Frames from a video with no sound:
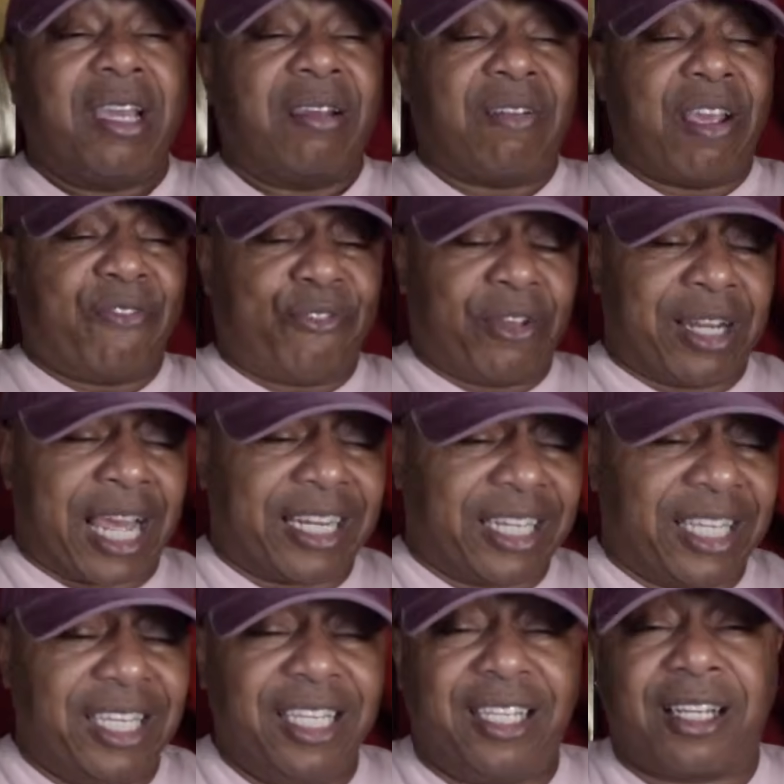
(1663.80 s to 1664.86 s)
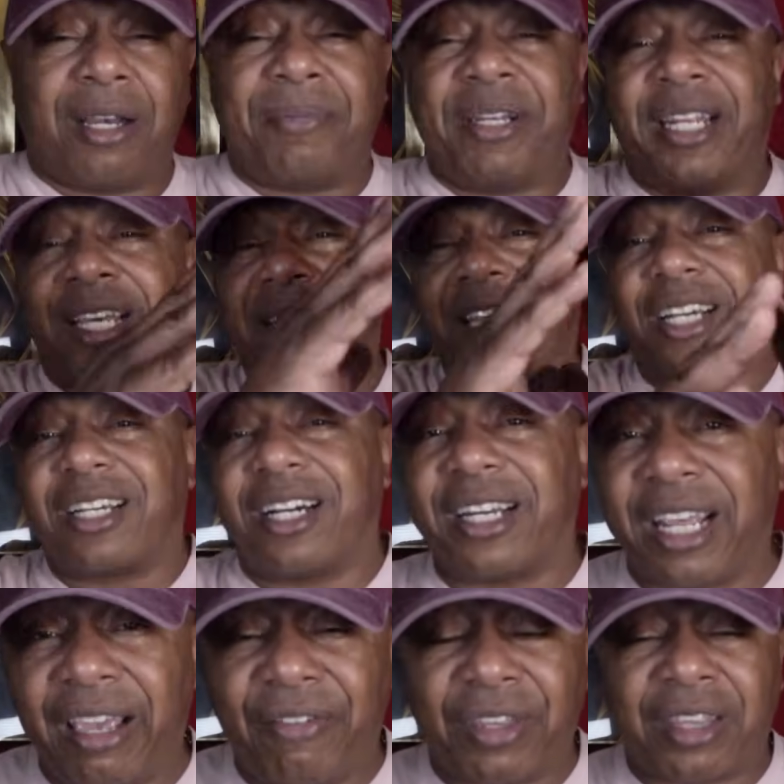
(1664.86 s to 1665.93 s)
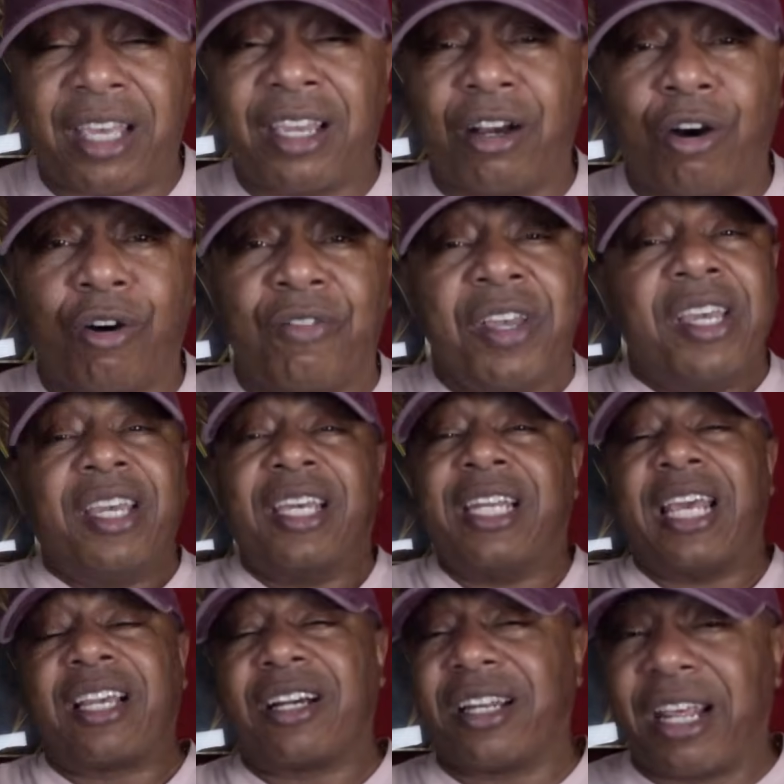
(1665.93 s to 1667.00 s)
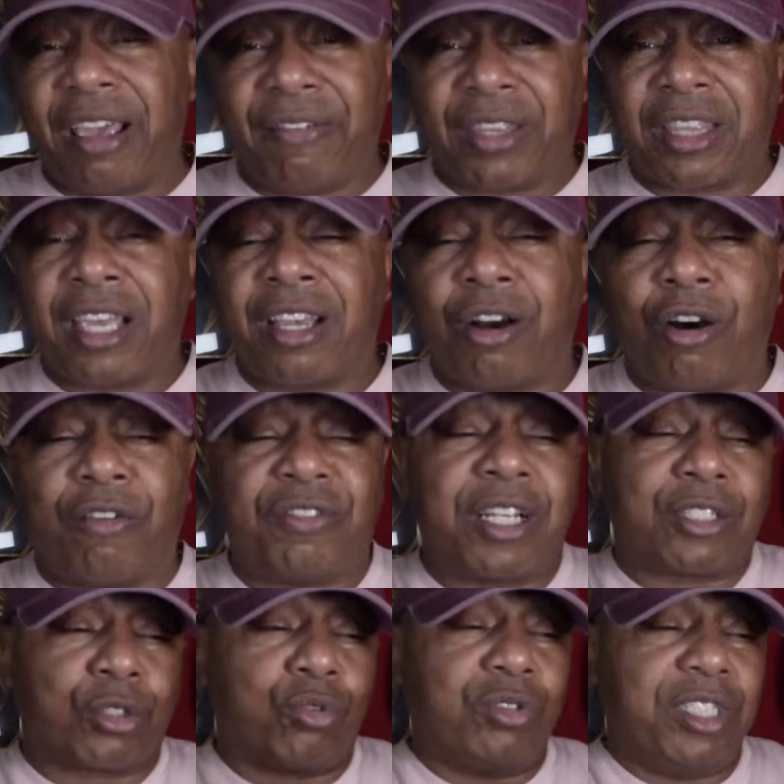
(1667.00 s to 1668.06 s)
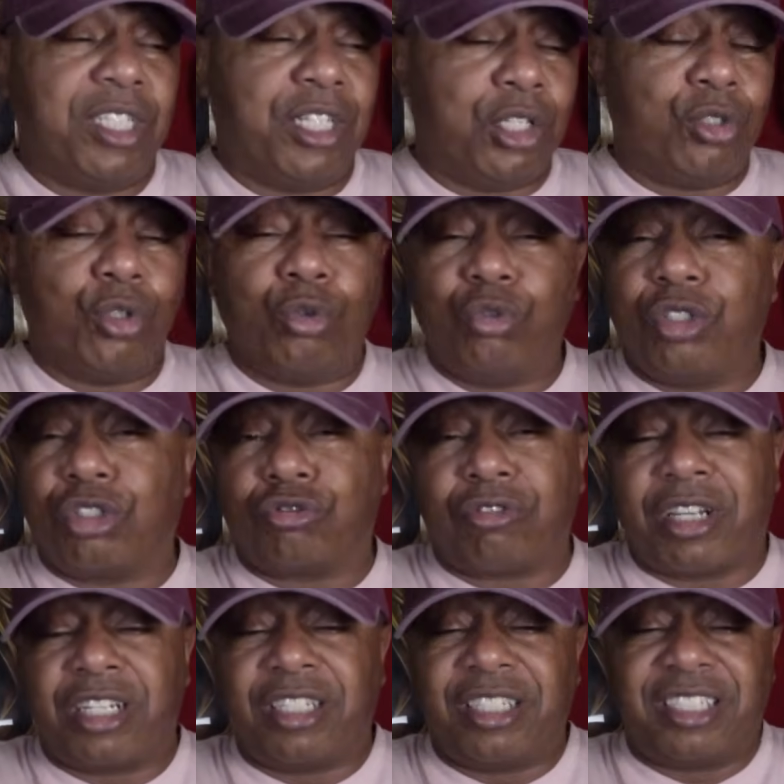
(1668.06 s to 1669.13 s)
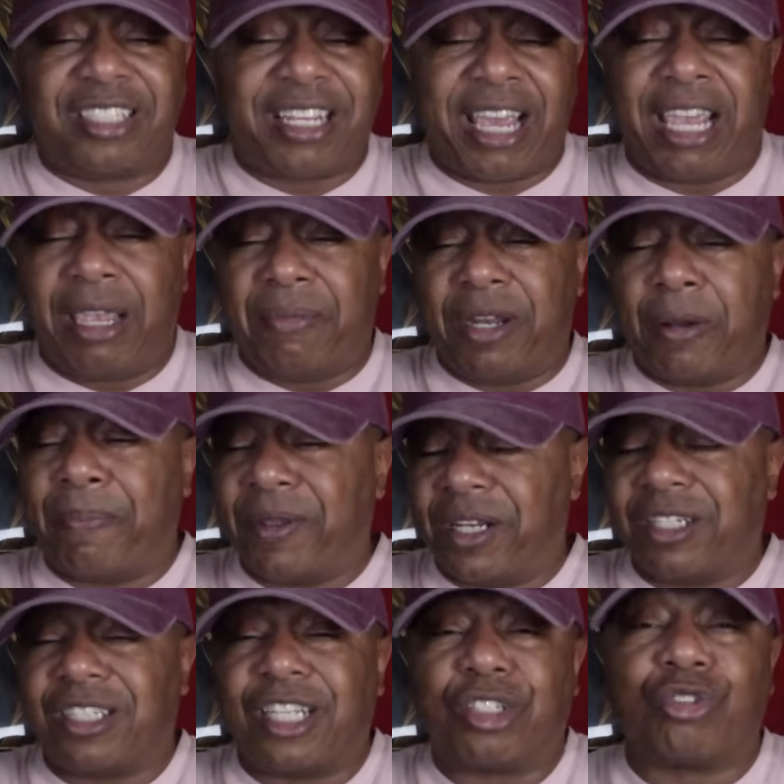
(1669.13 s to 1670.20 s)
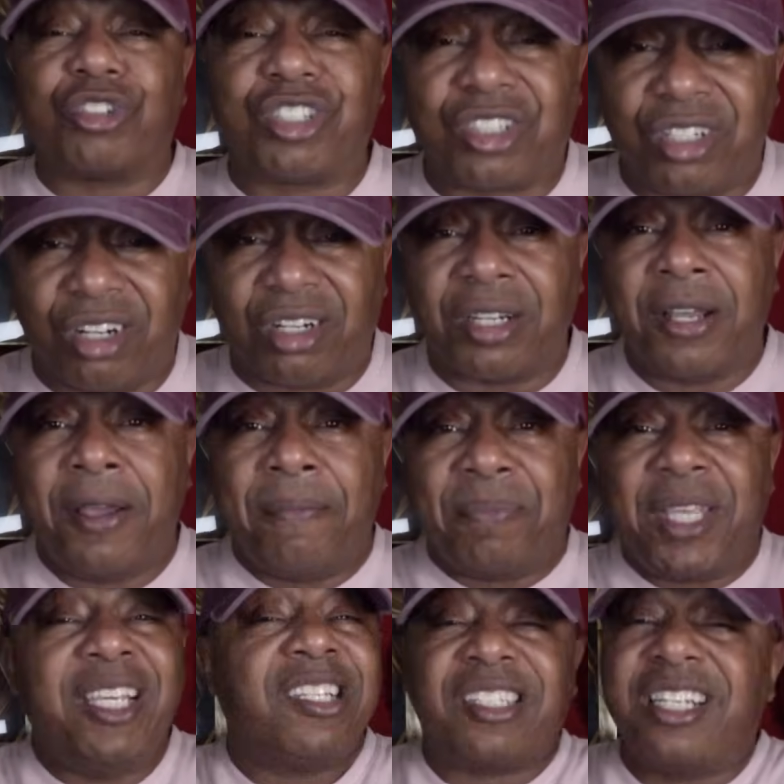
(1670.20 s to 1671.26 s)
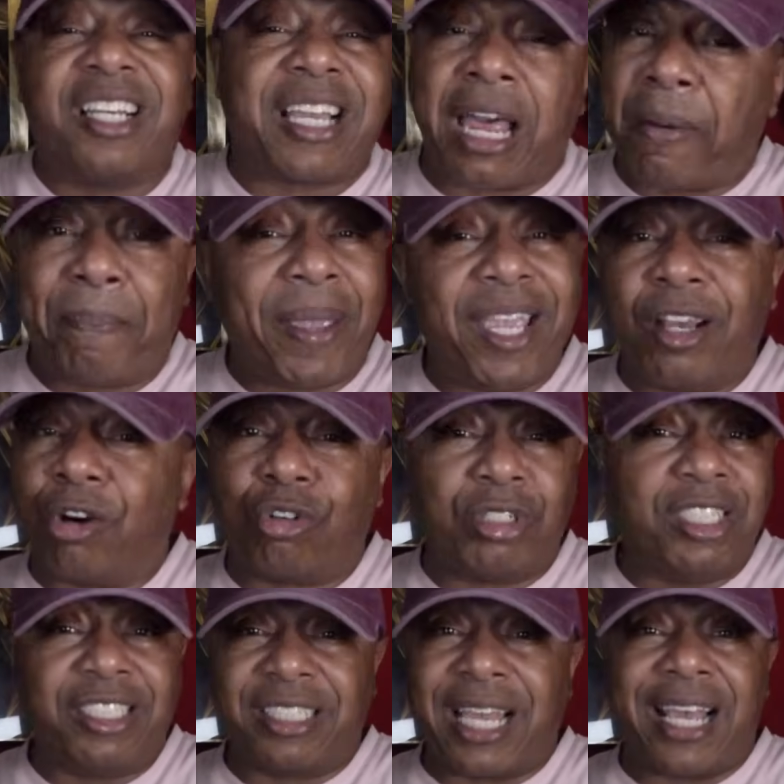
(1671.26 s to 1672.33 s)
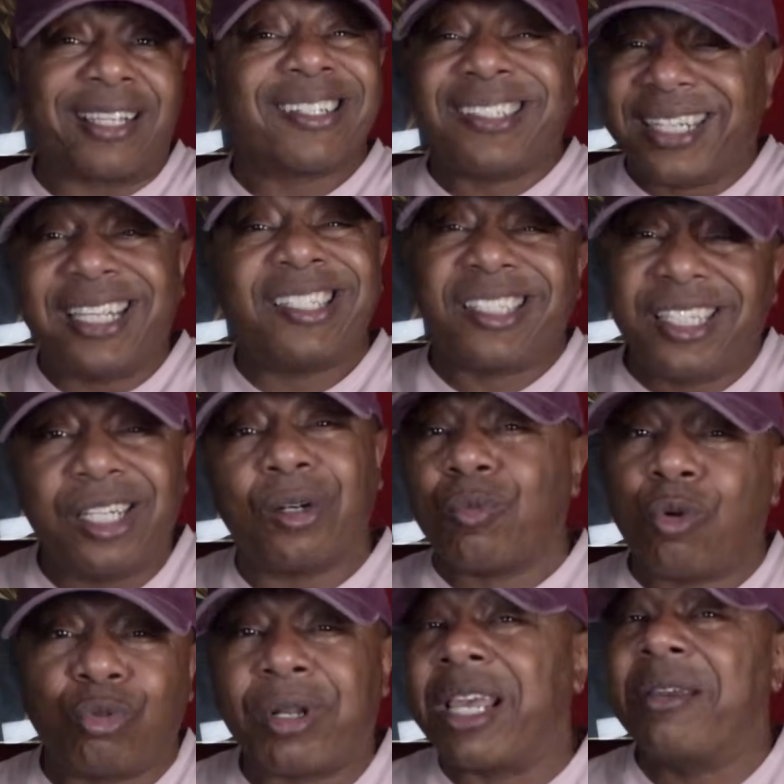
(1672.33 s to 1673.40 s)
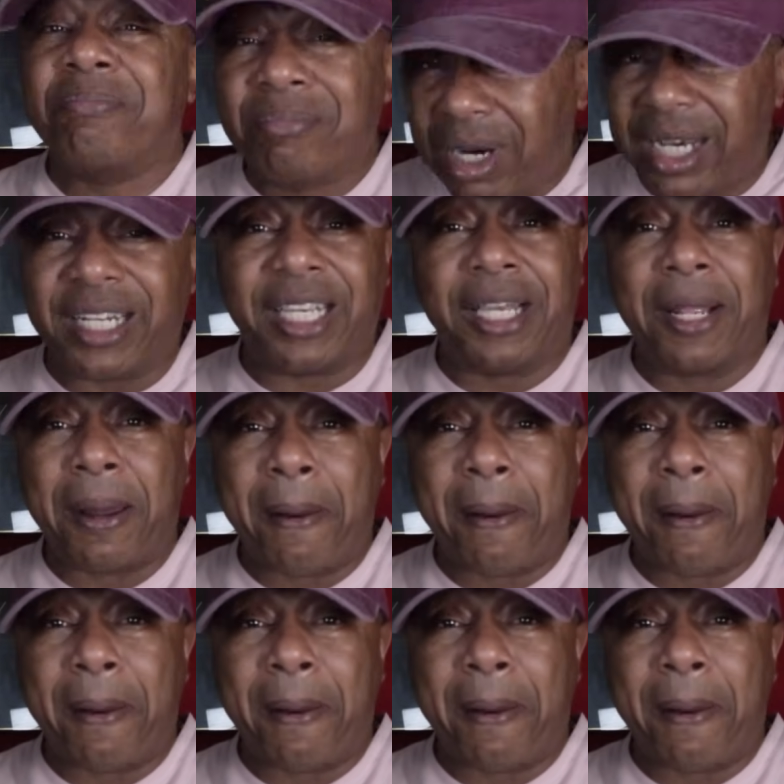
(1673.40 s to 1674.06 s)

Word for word: If they feel like the heat coming in, they'll cut everything off. And they cut everything off. That's gonna leave the dude that's running this game in the penitentiary stuck. He still gotta pay all these guys because they still want their money.